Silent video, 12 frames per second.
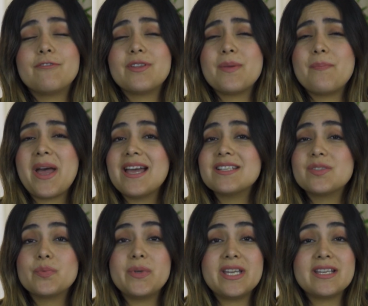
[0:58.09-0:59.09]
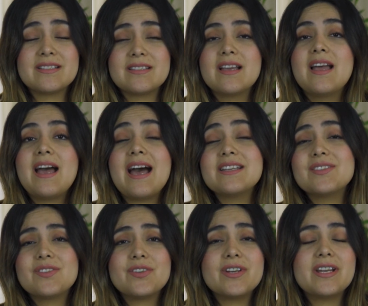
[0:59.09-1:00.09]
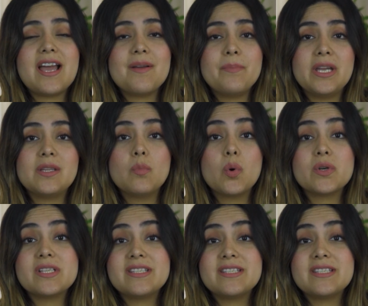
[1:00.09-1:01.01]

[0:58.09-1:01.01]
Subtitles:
for the past weeks has turned a bit more